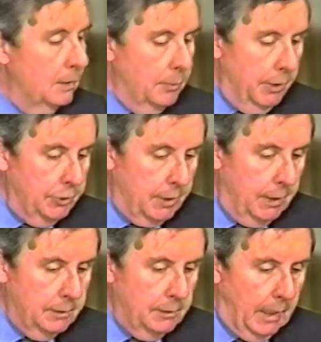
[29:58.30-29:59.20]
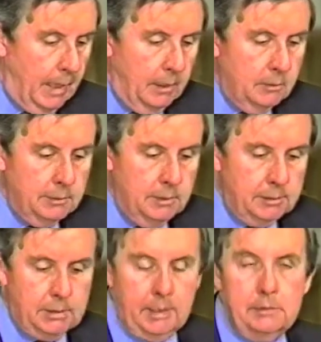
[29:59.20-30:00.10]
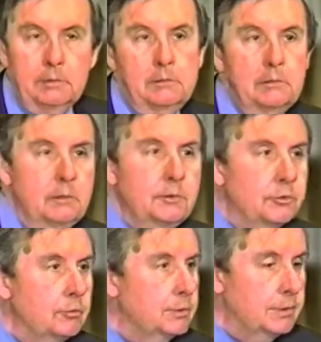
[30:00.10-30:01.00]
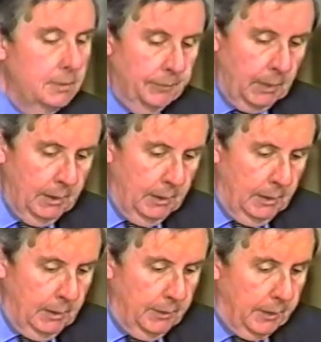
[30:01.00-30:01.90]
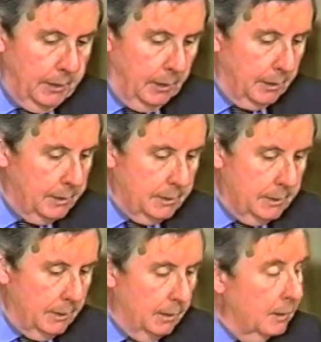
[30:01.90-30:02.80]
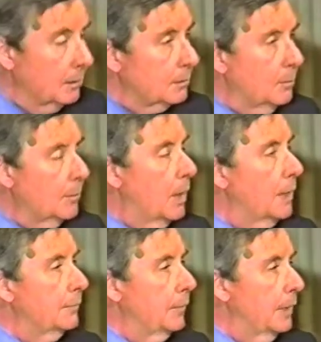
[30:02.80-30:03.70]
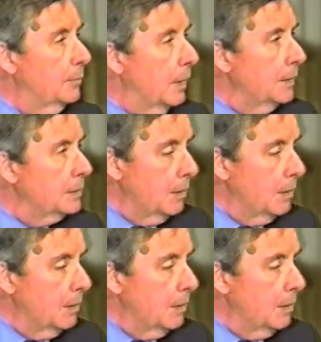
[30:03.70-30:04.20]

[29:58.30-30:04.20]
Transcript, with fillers: the British case, the Angles, the Saxons, the Jutes, the Celts, uh, modified by